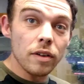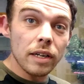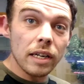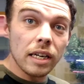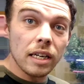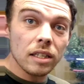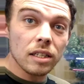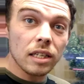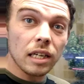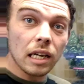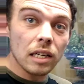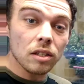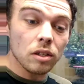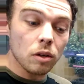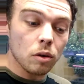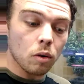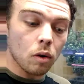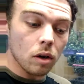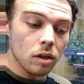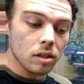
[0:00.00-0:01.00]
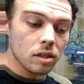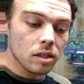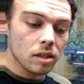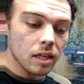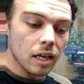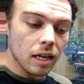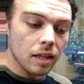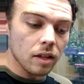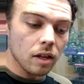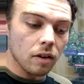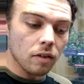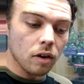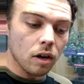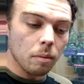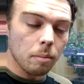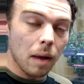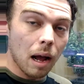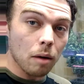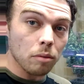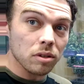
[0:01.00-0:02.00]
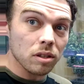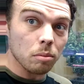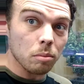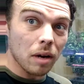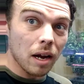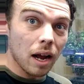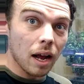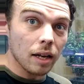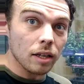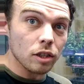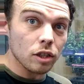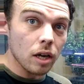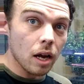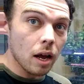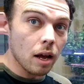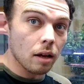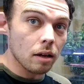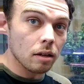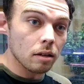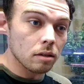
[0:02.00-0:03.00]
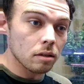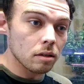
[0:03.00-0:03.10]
Here he is. He hasn't quite seen that I've got a mouse on my hand yet.